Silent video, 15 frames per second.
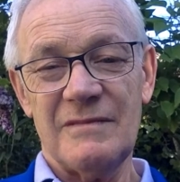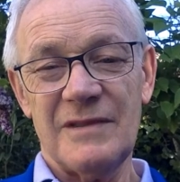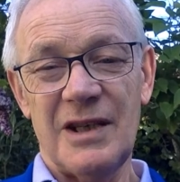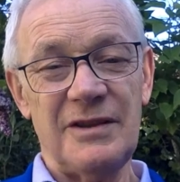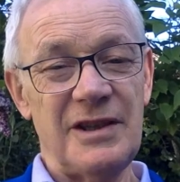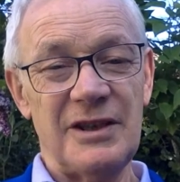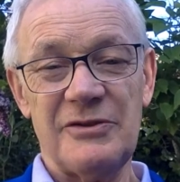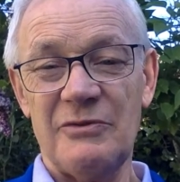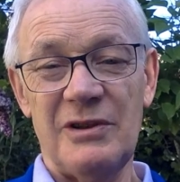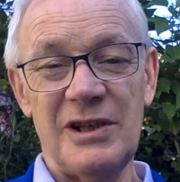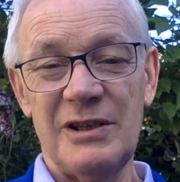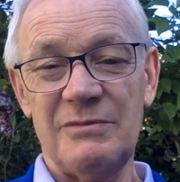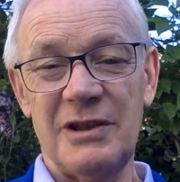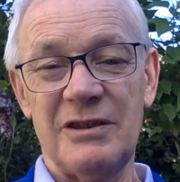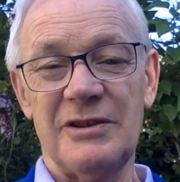And that's
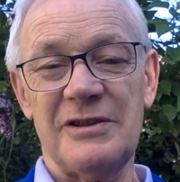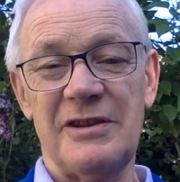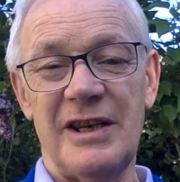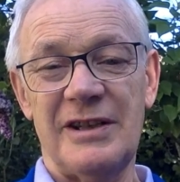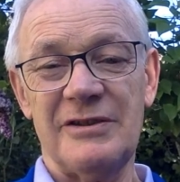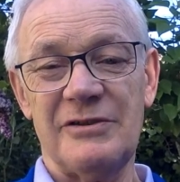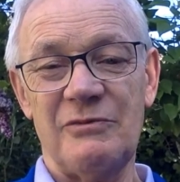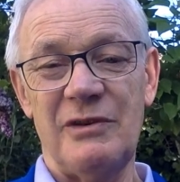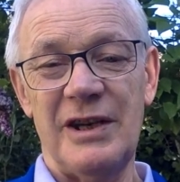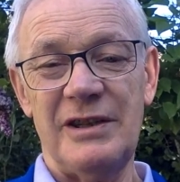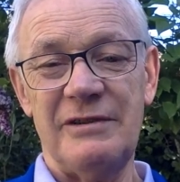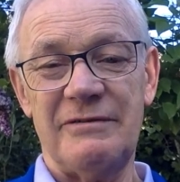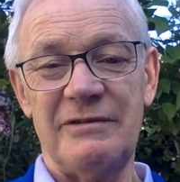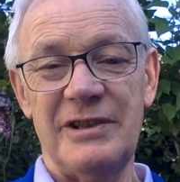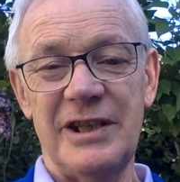why, because that's where
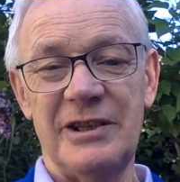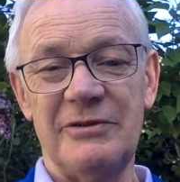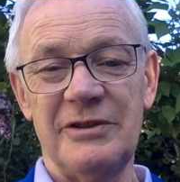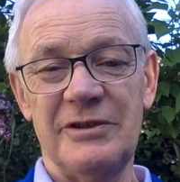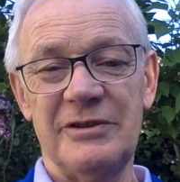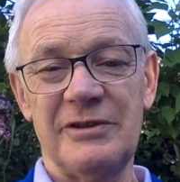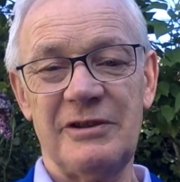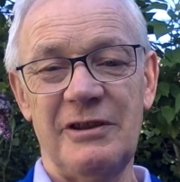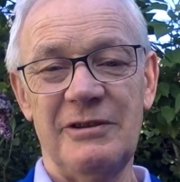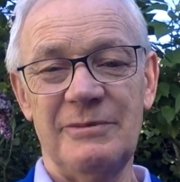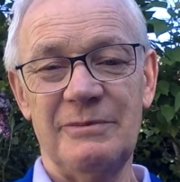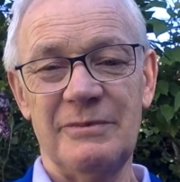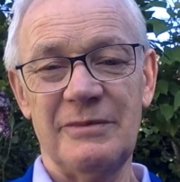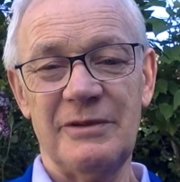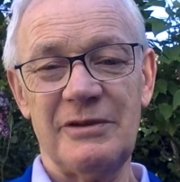the fragrance
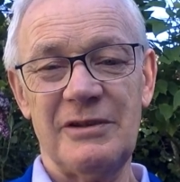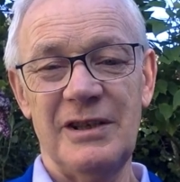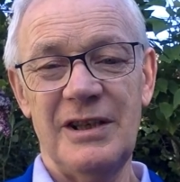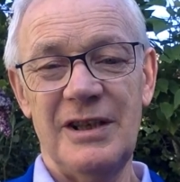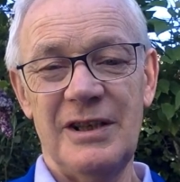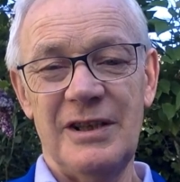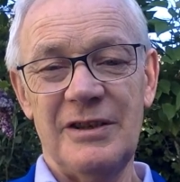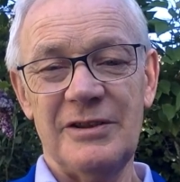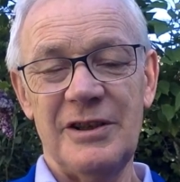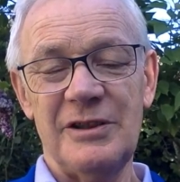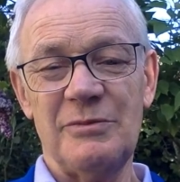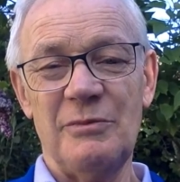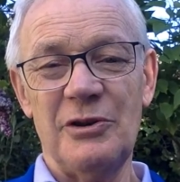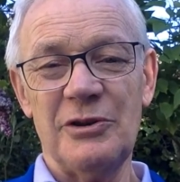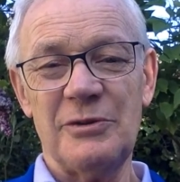comes,
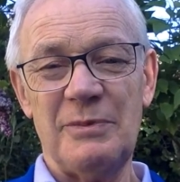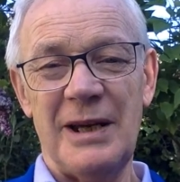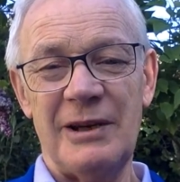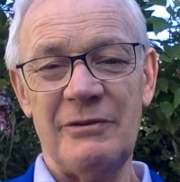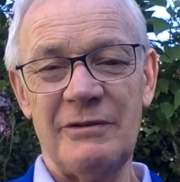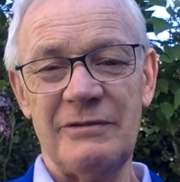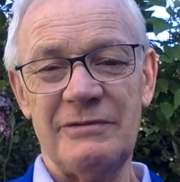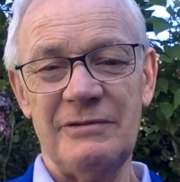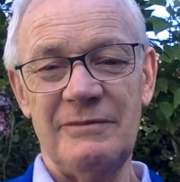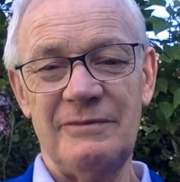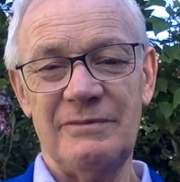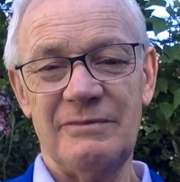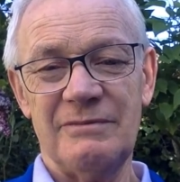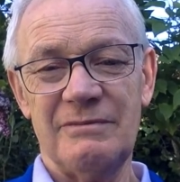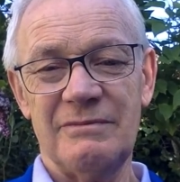it's most powerful,
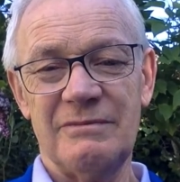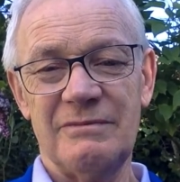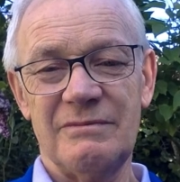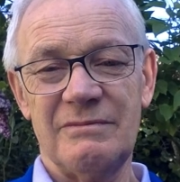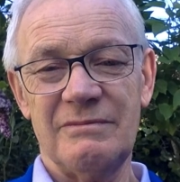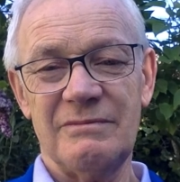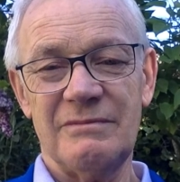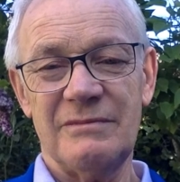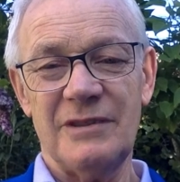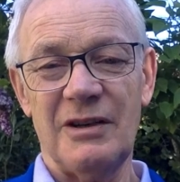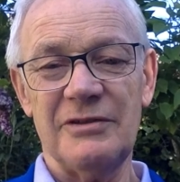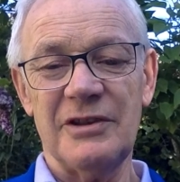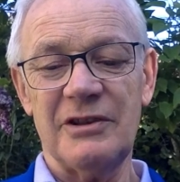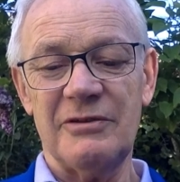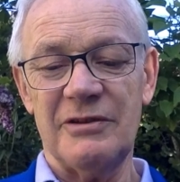
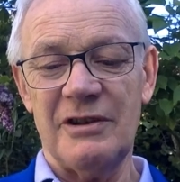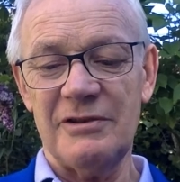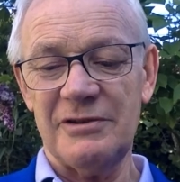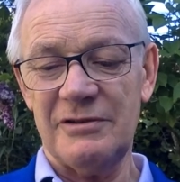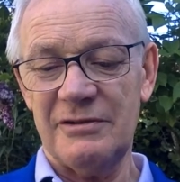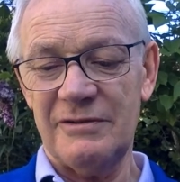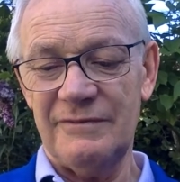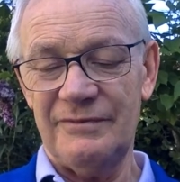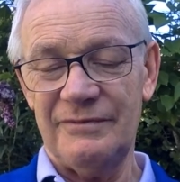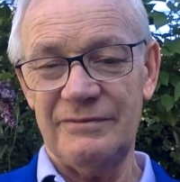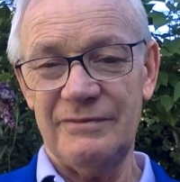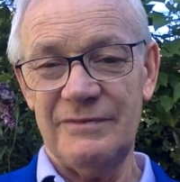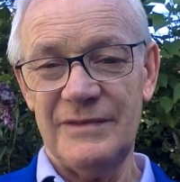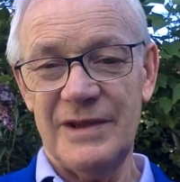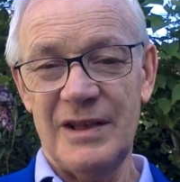on the cross.
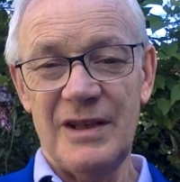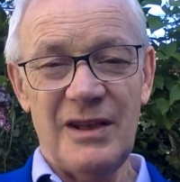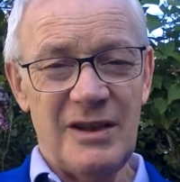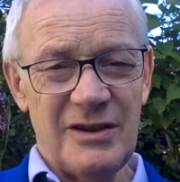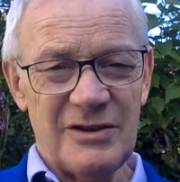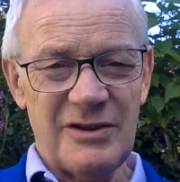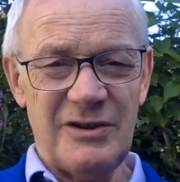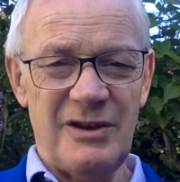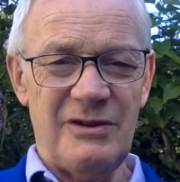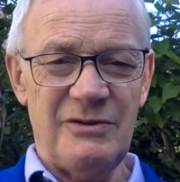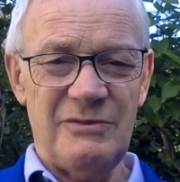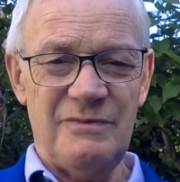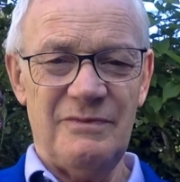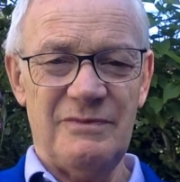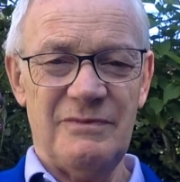
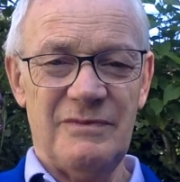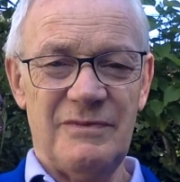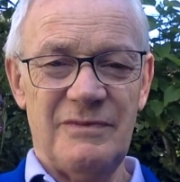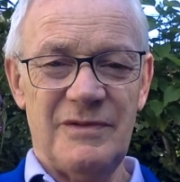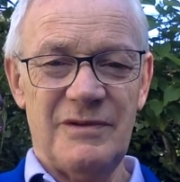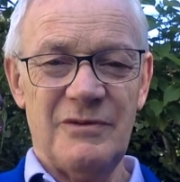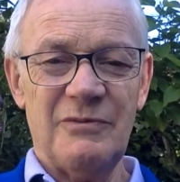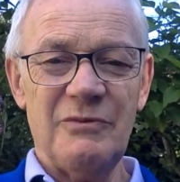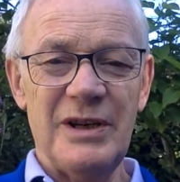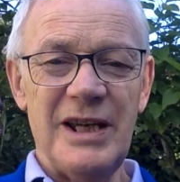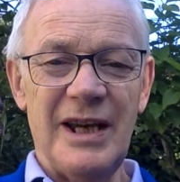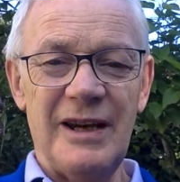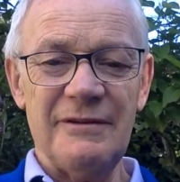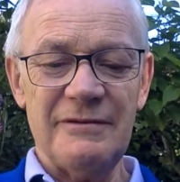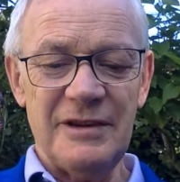So, we
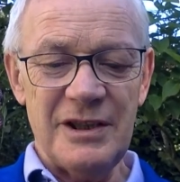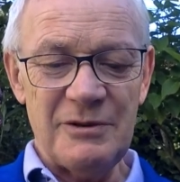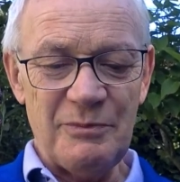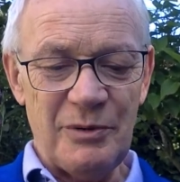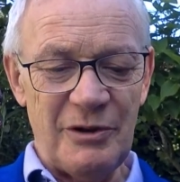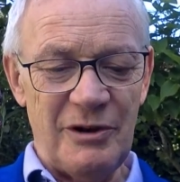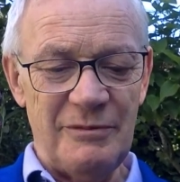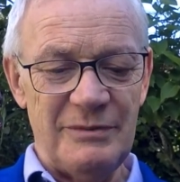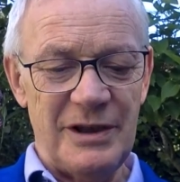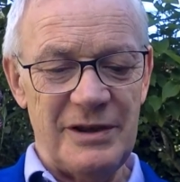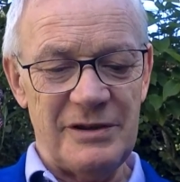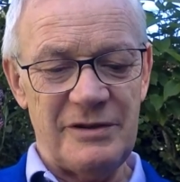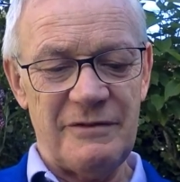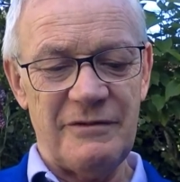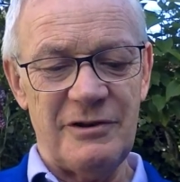have this
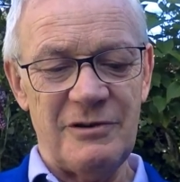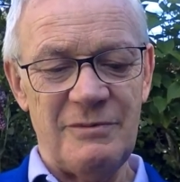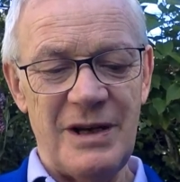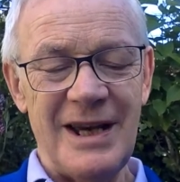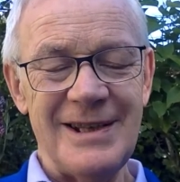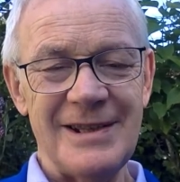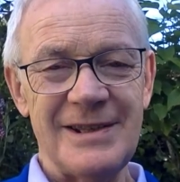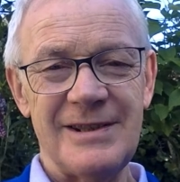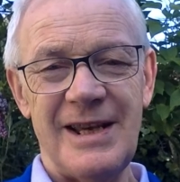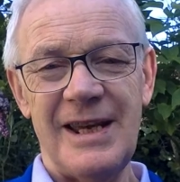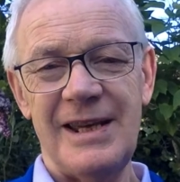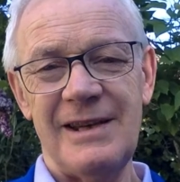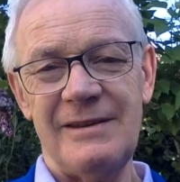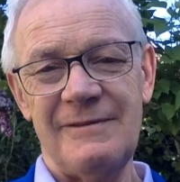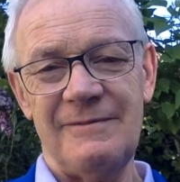promise from
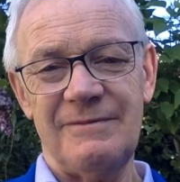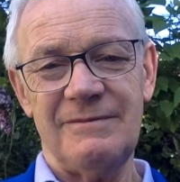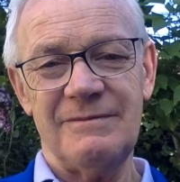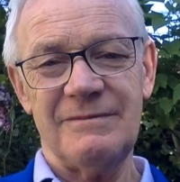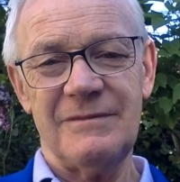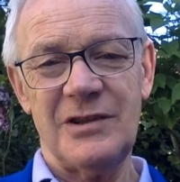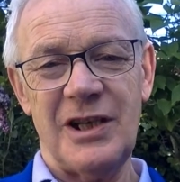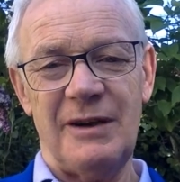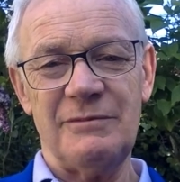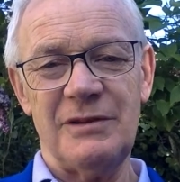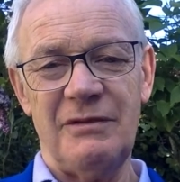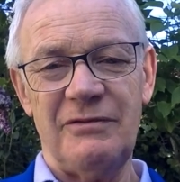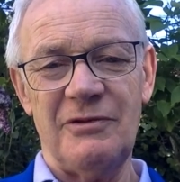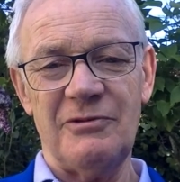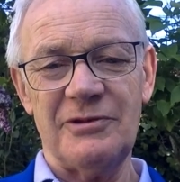Hosea
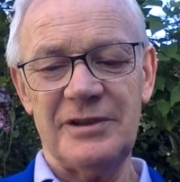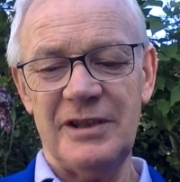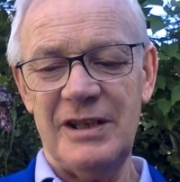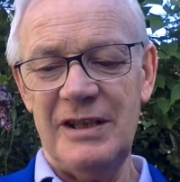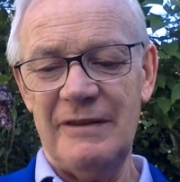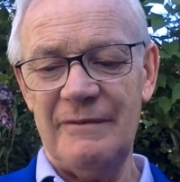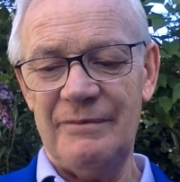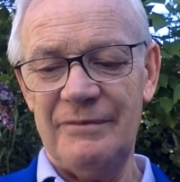chapter 14,